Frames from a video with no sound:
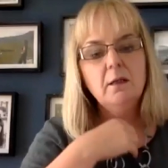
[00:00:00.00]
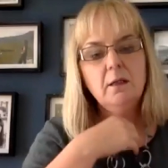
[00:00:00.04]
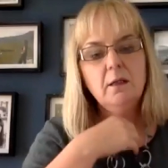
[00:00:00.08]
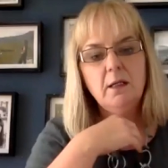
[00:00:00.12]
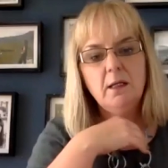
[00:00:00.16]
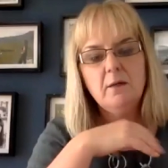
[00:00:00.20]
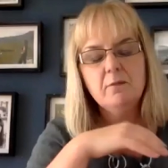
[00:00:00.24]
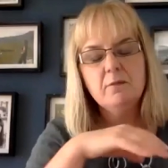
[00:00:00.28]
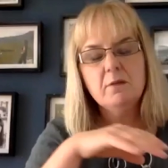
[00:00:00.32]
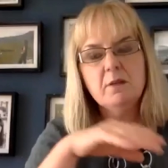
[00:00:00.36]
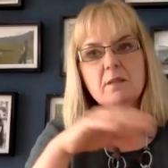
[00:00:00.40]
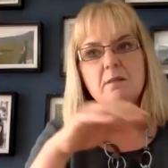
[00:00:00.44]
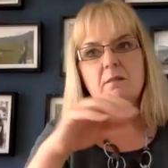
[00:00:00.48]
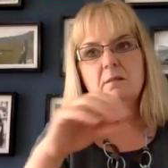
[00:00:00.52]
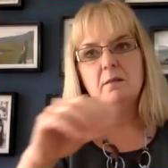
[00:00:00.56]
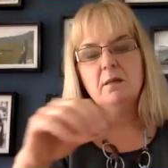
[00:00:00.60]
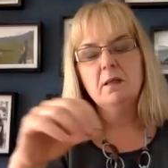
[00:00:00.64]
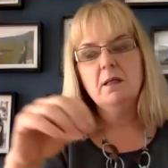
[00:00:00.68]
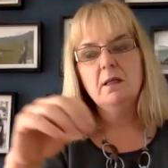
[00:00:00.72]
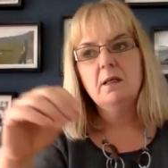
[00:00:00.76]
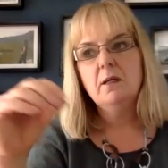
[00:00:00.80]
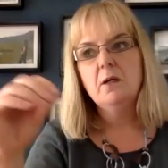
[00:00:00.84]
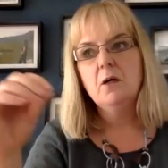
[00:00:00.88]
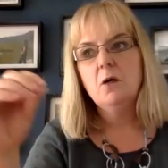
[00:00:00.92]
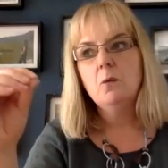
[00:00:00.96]
even the
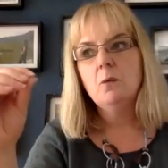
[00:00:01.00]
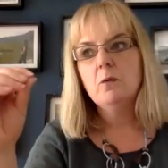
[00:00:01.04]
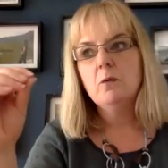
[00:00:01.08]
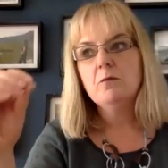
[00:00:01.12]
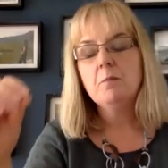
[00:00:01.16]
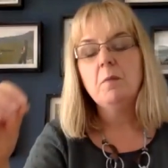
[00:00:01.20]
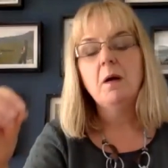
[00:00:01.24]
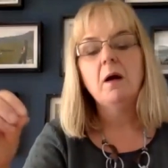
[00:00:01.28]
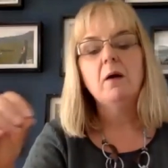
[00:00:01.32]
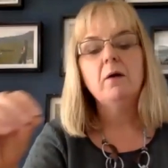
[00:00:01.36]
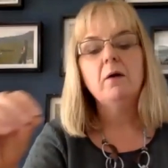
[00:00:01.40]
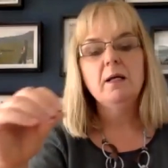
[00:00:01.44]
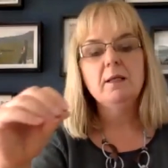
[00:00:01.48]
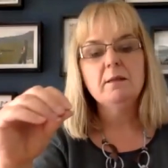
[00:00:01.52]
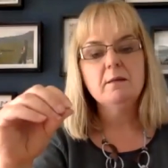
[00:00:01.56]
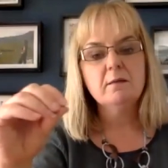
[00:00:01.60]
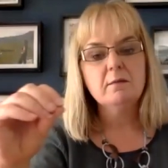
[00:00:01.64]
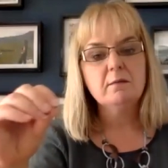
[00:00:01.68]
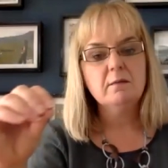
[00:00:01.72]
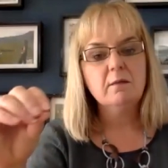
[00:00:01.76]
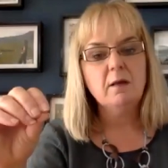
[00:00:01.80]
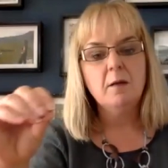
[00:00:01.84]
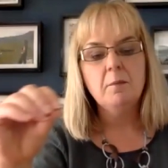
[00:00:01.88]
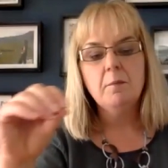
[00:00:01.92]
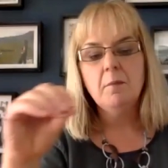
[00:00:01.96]
CEO of Marriott
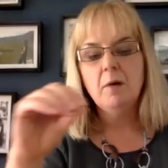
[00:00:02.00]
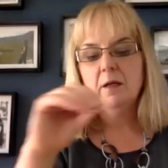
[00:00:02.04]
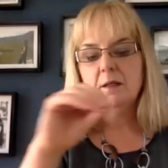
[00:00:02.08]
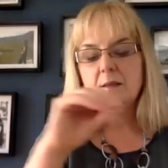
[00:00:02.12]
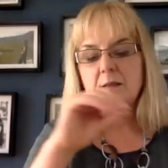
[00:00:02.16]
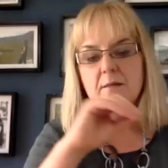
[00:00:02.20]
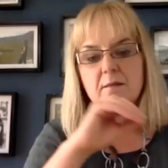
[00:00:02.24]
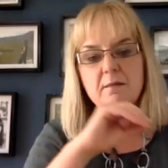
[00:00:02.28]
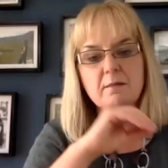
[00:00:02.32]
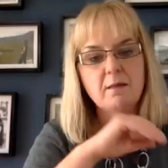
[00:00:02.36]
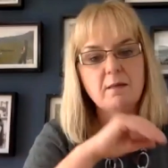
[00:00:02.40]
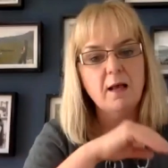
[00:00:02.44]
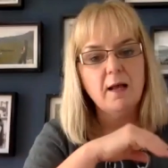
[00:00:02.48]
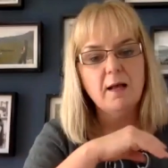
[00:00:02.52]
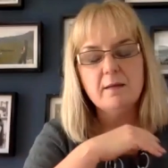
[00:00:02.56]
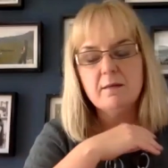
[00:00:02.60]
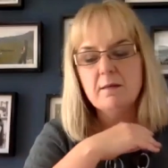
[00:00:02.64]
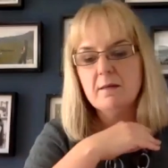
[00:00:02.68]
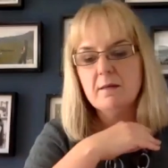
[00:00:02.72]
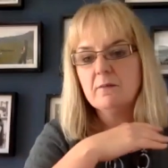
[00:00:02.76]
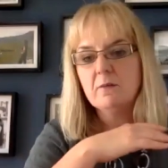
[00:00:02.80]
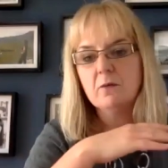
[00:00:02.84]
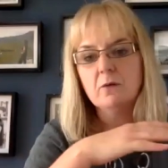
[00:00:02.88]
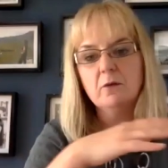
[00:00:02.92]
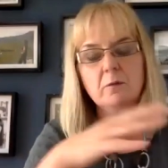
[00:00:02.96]
has come out and said
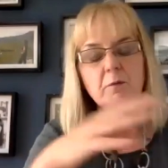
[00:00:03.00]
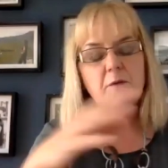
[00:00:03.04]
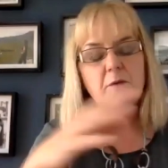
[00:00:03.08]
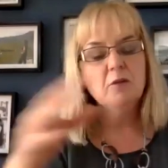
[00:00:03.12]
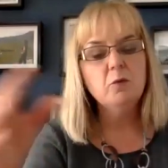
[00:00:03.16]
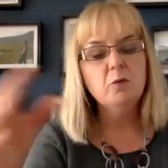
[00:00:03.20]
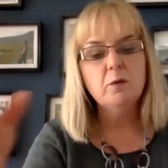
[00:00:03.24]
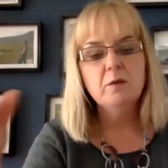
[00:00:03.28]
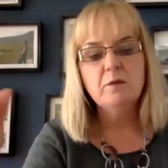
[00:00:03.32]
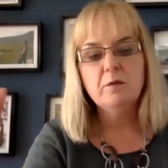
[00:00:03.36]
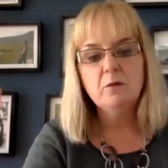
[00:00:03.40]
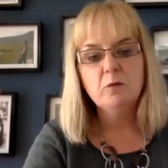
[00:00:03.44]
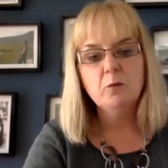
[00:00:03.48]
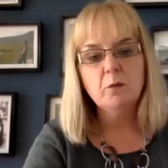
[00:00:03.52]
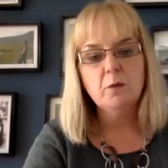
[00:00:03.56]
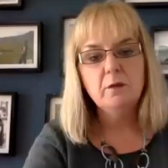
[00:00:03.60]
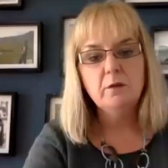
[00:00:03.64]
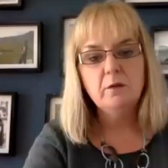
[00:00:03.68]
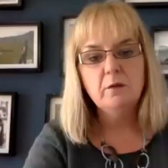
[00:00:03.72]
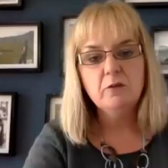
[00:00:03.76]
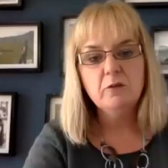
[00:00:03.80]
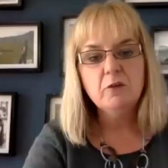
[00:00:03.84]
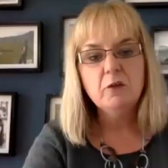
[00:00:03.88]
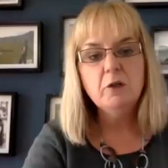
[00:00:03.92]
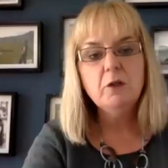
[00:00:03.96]
it's going to be
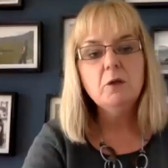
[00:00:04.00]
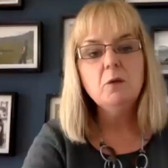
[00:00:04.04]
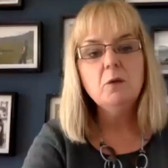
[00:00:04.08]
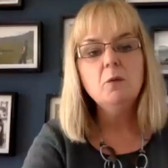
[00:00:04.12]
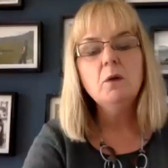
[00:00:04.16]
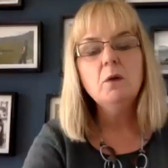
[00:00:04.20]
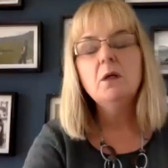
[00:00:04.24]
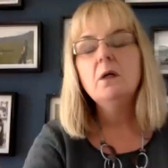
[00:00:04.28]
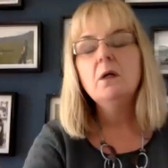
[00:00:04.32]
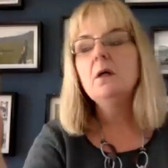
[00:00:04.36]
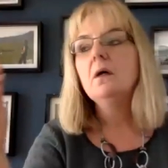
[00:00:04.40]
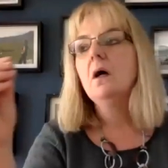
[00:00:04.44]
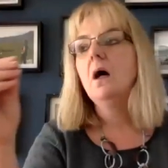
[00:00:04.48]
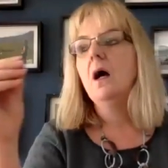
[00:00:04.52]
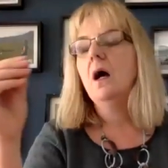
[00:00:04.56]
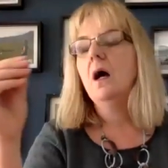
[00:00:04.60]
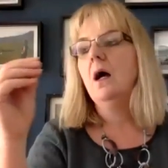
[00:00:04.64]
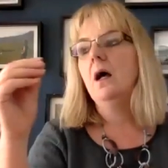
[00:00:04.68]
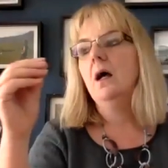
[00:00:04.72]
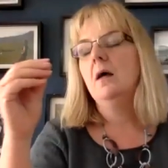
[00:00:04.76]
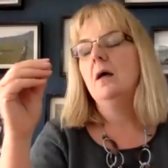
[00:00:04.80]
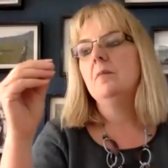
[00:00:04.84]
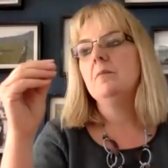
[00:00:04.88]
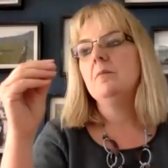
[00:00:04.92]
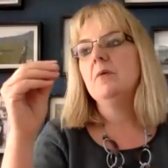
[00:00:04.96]
2022,
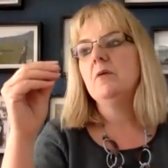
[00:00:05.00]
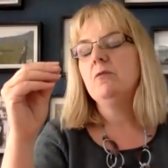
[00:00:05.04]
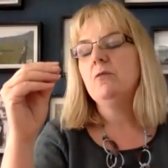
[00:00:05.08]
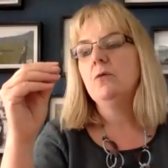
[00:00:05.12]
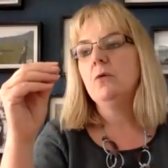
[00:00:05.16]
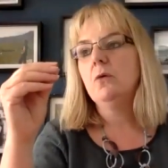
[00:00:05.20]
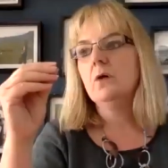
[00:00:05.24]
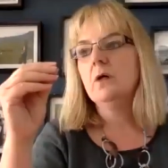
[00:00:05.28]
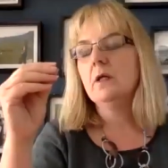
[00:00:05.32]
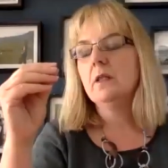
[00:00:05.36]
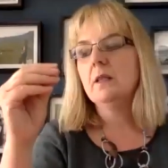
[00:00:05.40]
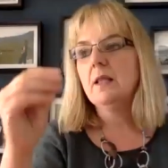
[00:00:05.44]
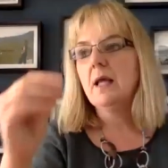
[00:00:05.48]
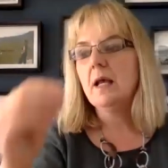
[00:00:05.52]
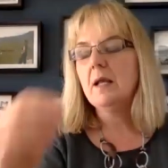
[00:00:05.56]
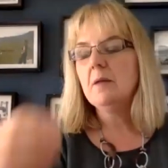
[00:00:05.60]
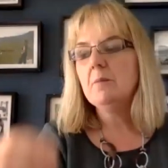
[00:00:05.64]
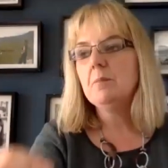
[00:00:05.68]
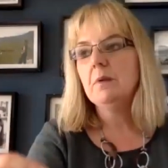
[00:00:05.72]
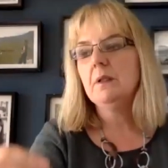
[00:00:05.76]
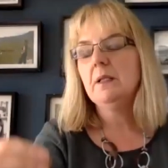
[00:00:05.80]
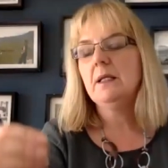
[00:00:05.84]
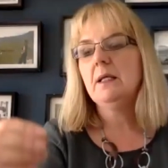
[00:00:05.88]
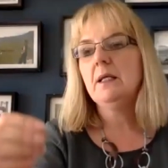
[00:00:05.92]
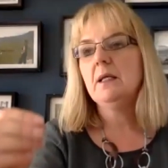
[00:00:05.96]
and before they
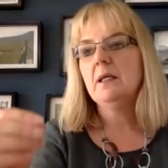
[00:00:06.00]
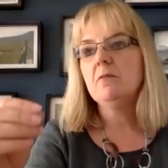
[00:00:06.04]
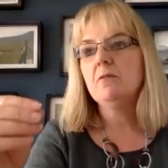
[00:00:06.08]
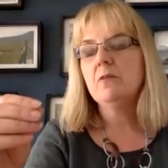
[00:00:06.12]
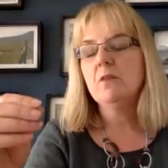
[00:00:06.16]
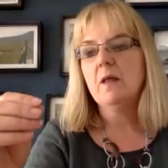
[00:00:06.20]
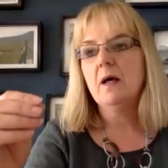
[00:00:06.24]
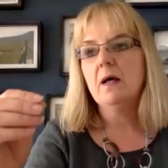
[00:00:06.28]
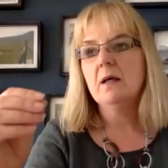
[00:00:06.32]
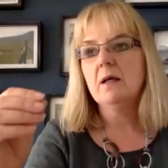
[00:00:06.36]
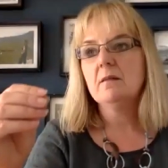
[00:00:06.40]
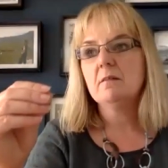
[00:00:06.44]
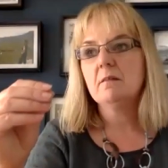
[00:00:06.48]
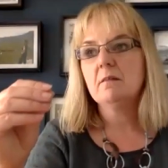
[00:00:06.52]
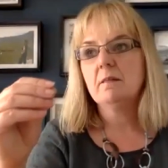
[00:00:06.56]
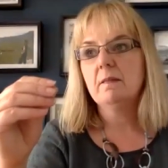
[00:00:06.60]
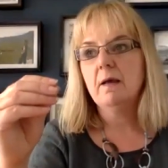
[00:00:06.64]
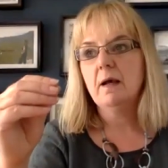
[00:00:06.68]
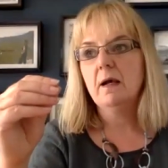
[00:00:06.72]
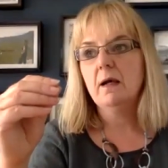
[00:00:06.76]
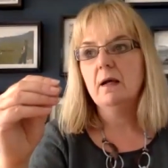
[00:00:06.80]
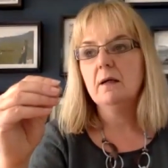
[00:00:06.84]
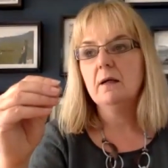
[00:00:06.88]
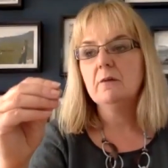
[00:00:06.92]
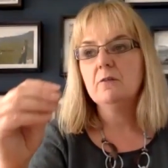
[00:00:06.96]
believe that
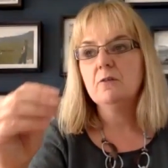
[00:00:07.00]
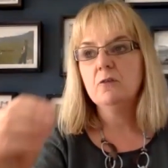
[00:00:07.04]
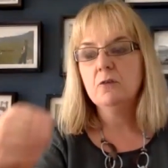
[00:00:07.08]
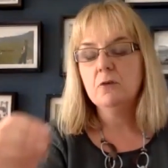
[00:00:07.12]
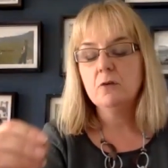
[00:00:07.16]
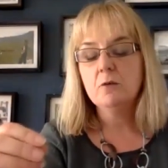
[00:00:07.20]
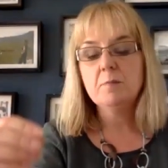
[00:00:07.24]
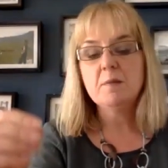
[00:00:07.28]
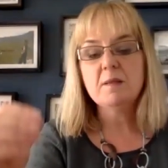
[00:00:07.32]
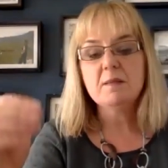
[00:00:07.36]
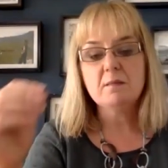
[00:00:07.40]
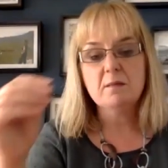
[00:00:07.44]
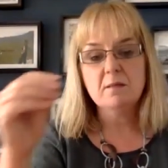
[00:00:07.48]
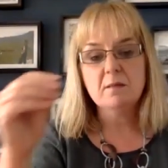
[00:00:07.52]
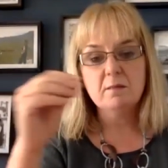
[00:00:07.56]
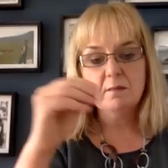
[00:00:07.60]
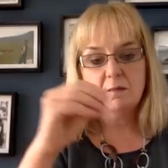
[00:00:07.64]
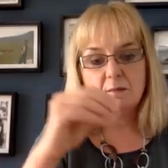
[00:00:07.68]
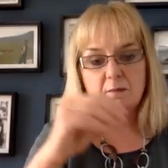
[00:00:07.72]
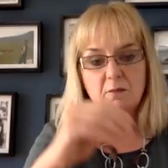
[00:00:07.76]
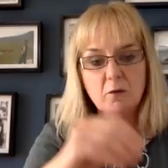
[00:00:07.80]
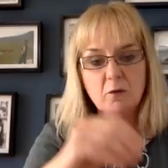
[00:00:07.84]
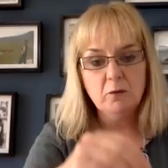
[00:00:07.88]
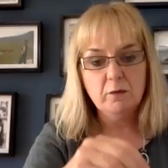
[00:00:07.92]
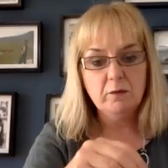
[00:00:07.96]
their tour business
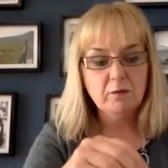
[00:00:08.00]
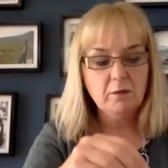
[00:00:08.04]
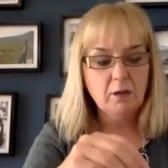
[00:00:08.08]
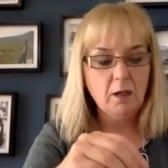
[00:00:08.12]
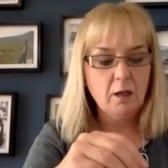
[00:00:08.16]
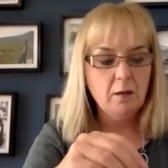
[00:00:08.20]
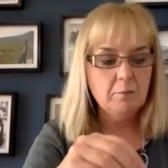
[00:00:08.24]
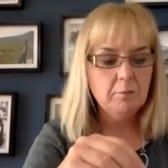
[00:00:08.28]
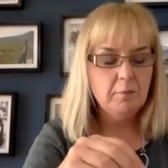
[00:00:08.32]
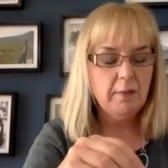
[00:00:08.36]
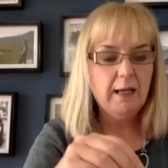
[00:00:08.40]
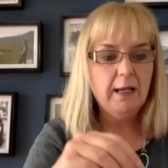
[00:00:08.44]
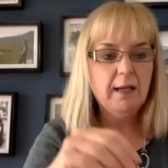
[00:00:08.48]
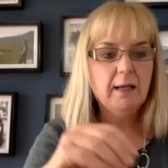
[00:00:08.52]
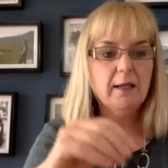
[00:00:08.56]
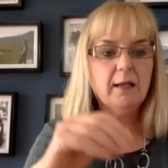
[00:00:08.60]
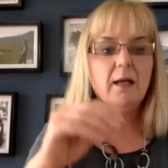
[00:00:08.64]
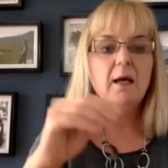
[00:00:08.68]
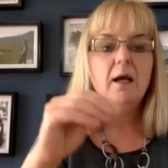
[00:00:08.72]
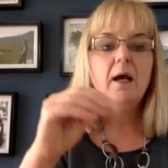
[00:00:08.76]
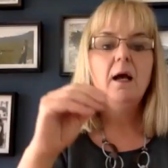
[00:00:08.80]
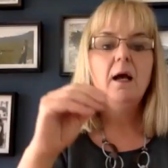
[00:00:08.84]
is going to come back.